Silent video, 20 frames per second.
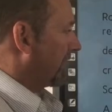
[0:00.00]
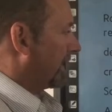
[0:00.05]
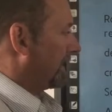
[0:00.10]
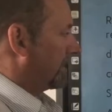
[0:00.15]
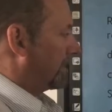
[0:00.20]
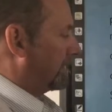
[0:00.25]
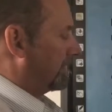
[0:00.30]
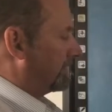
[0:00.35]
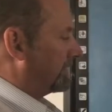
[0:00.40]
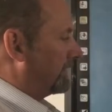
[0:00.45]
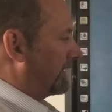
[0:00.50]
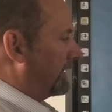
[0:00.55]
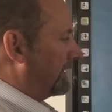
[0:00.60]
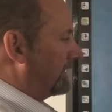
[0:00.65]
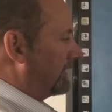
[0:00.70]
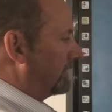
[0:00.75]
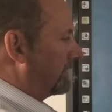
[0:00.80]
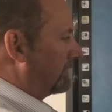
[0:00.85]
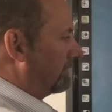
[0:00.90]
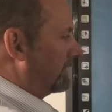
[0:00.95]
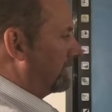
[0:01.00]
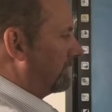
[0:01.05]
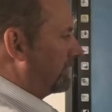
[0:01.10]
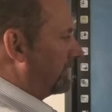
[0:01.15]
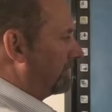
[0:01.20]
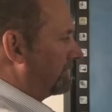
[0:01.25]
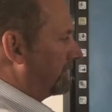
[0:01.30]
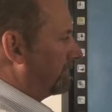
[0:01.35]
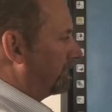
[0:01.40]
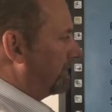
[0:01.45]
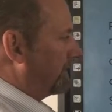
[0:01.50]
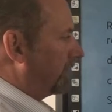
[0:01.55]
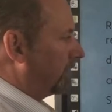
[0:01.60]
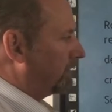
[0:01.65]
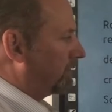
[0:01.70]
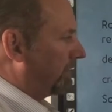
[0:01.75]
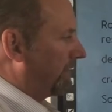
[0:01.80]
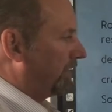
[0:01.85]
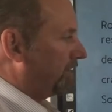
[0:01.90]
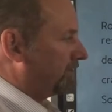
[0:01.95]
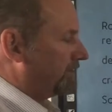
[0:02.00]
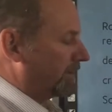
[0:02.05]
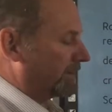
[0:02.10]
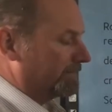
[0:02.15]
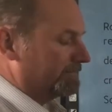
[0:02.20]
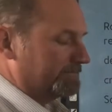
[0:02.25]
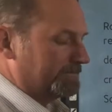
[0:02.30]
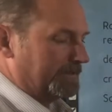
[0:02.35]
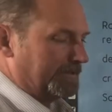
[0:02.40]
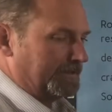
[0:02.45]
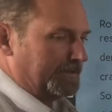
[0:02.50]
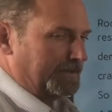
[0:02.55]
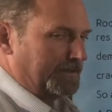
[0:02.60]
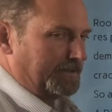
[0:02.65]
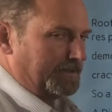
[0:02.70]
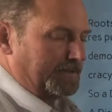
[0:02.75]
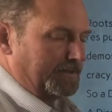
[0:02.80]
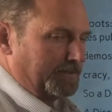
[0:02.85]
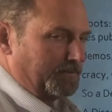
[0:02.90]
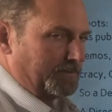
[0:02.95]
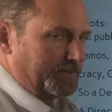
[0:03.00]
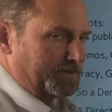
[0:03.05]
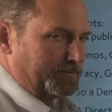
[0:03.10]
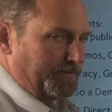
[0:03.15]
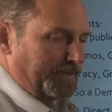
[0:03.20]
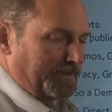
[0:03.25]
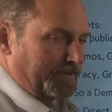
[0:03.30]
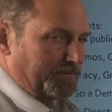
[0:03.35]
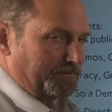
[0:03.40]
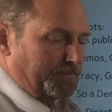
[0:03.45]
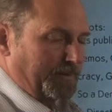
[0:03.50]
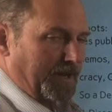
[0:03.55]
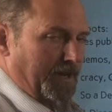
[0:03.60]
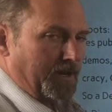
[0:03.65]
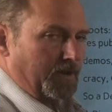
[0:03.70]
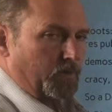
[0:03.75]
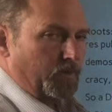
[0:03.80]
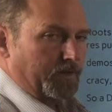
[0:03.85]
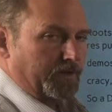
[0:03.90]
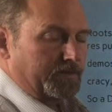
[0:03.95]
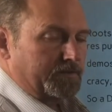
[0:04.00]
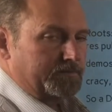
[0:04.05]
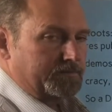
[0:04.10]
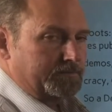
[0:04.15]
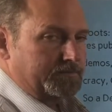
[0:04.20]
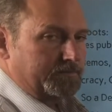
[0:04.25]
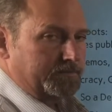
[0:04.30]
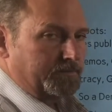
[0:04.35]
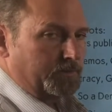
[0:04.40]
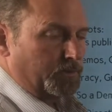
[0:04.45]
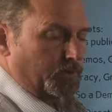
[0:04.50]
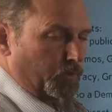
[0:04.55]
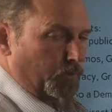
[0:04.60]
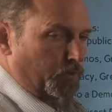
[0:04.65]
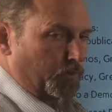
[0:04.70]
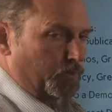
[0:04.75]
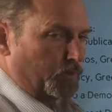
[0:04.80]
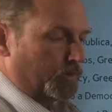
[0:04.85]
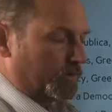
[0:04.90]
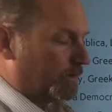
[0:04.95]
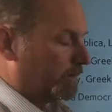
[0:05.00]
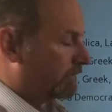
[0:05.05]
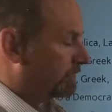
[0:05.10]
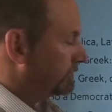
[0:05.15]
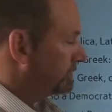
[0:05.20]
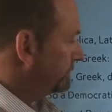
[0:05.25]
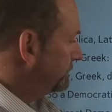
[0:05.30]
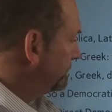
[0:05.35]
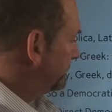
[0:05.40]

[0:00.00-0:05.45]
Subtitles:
It is a derivative of kratia, which means power or rule.